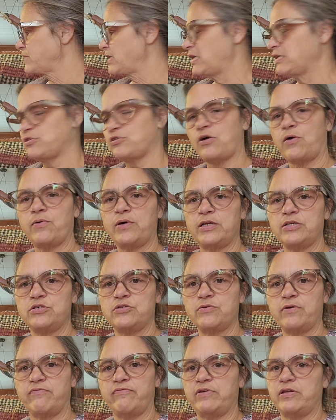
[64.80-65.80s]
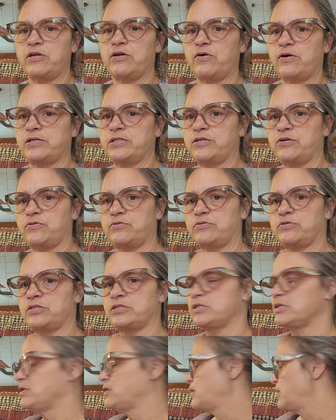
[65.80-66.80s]
So I want to do a video on
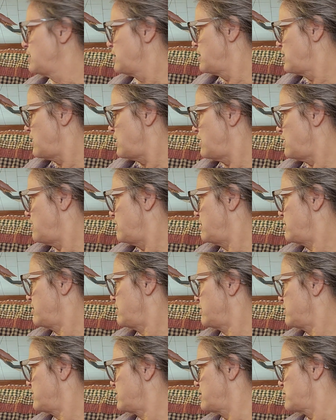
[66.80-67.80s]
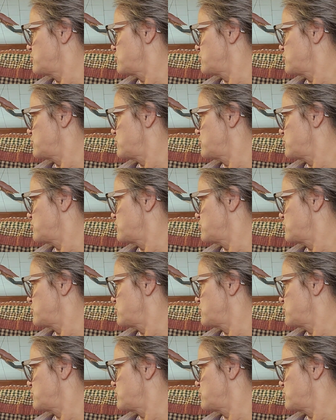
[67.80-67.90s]
those. The